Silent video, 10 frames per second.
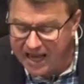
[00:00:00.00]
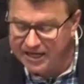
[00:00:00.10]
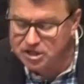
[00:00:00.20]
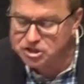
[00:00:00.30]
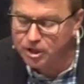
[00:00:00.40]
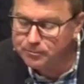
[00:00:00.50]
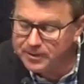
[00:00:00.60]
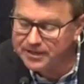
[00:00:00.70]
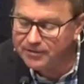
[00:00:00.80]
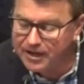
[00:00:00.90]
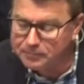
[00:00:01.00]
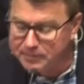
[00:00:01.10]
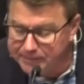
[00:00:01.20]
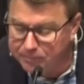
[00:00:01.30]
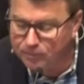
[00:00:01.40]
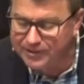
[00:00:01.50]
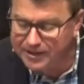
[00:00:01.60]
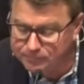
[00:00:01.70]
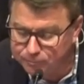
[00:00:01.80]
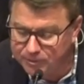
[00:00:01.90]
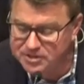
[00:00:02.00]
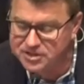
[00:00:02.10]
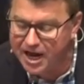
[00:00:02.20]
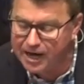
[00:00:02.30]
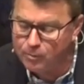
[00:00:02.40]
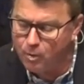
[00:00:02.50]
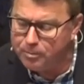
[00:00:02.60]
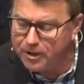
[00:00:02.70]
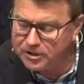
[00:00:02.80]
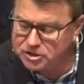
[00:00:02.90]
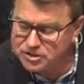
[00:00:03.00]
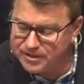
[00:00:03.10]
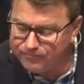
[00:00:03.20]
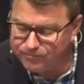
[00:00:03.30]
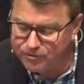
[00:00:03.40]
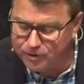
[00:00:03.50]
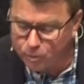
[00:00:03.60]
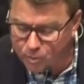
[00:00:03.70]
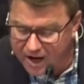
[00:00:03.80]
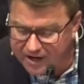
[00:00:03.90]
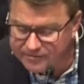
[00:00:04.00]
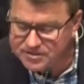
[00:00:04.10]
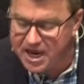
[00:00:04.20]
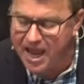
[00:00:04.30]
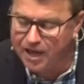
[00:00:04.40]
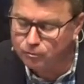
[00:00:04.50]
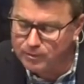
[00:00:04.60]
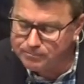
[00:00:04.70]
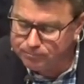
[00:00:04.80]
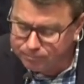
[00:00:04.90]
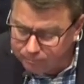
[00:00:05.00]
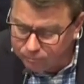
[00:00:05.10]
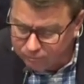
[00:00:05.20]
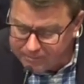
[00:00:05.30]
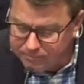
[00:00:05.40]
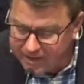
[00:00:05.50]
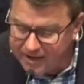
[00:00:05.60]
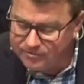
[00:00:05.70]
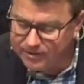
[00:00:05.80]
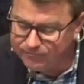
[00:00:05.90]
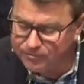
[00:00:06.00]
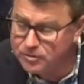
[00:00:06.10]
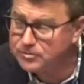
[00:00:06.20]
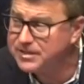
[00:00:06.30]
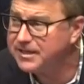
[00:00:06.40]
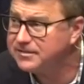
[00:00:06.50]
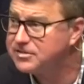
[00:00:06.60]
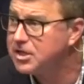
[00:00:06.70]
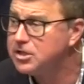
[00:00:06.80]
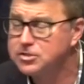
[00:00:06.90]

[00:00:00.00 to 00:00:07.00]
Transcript: And it shall be like people, like priests. I will punish them for their ways and re repay them for their deeds.